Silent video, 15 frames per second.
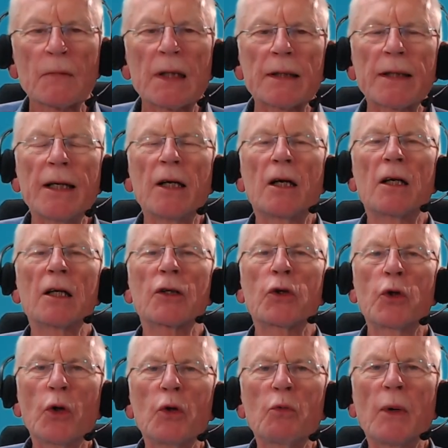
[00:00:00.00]
They are a
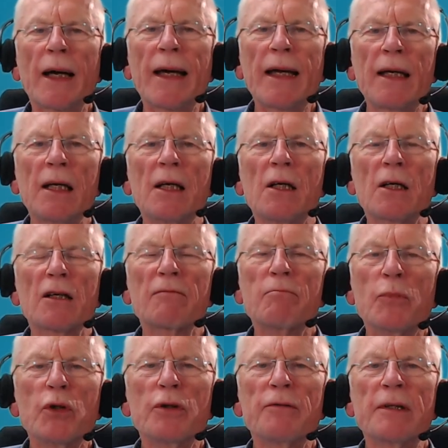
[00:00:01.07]
good way of
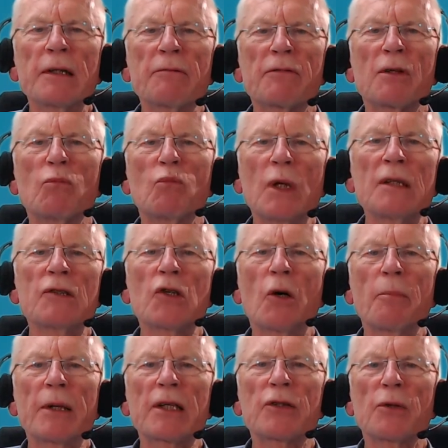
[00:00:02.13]
moving from one
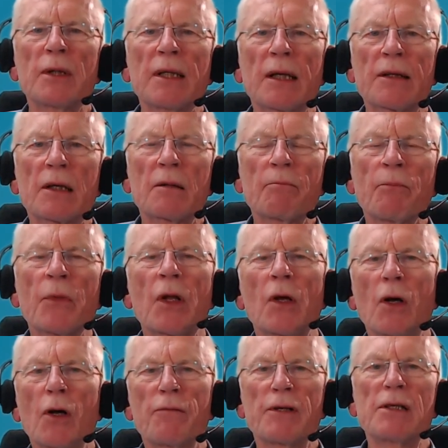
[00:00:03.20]
topic to another,
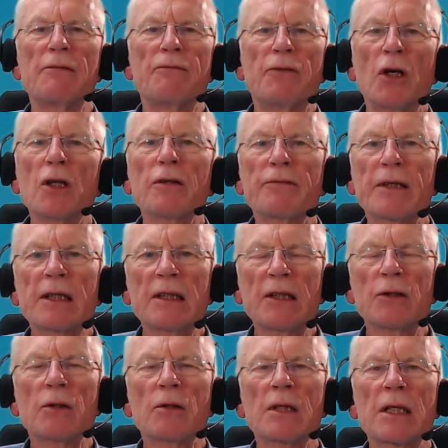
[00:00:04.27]
of involving
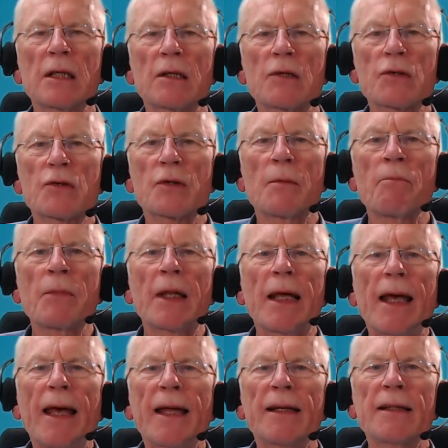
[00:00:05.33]
the audience
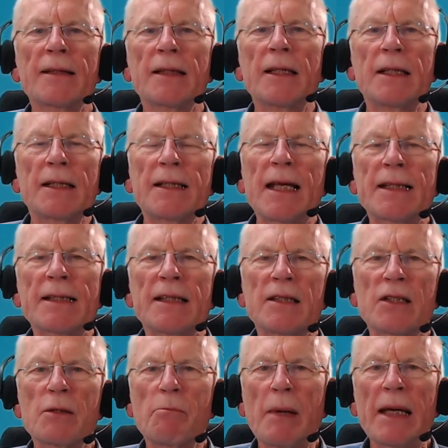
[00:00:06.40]
and
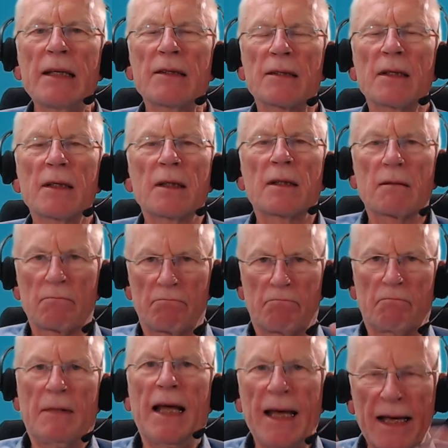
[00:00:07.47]
getting debate
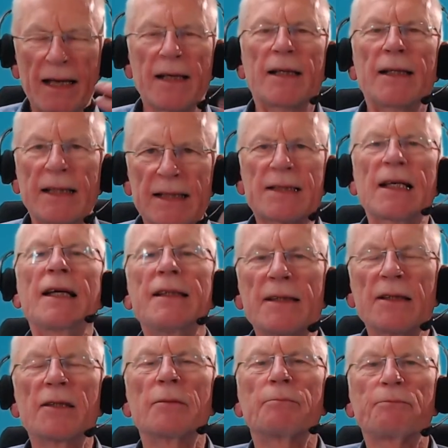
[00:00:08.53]

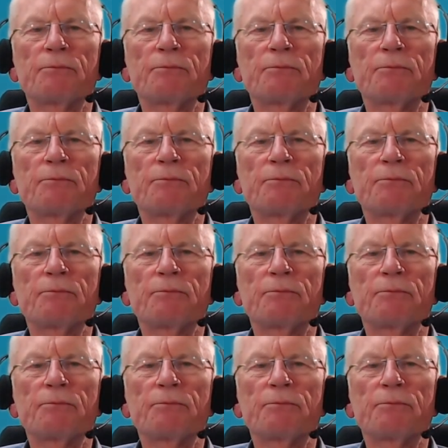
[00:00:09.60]
excited.